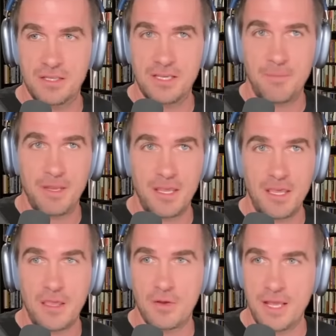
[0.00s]
type in
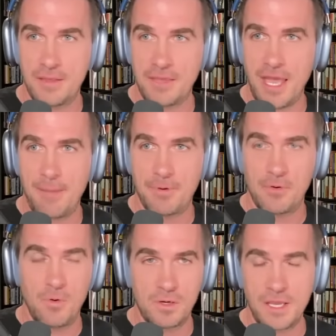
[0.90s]
ego death
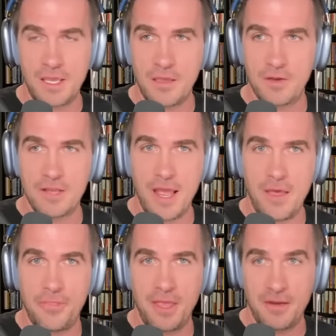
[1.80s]
capital or ego
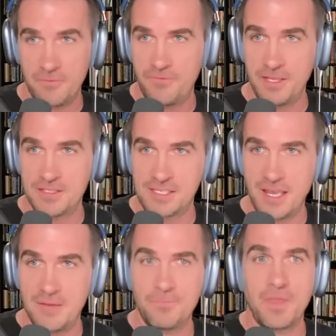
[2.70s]
death in
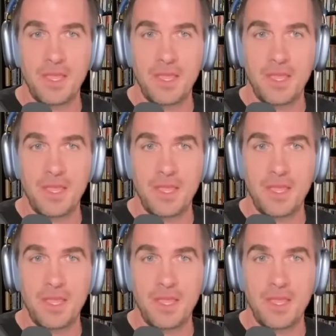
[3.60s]
FinCEN,